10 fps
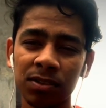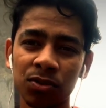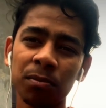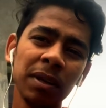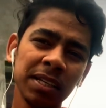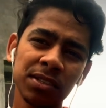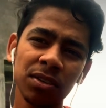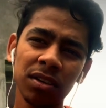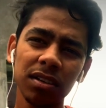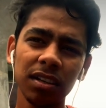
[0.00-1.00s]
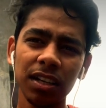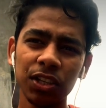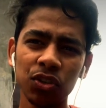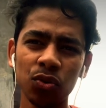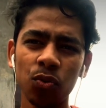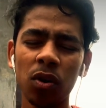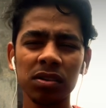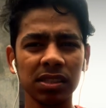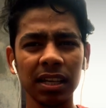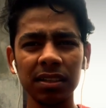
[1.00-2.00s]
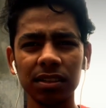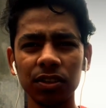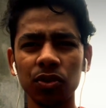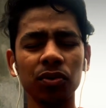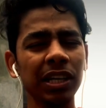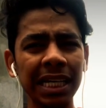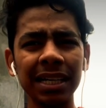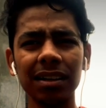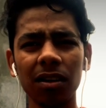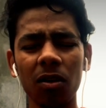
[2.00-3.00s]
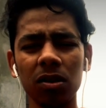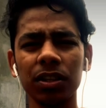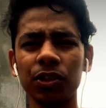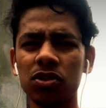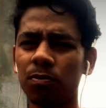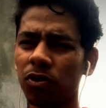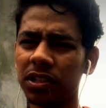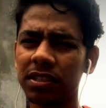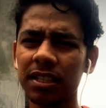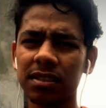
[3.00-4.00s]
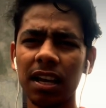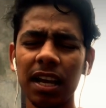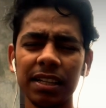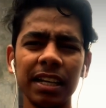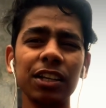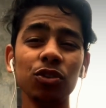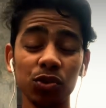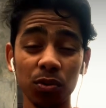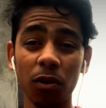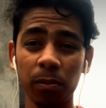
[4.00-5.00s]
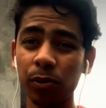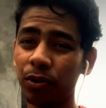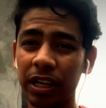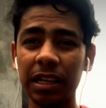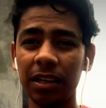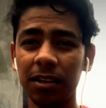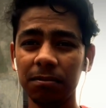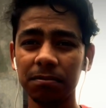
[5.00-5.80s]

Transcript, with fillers: So make sure you watch that, you read all the YouTube policies that YouTube upload daily.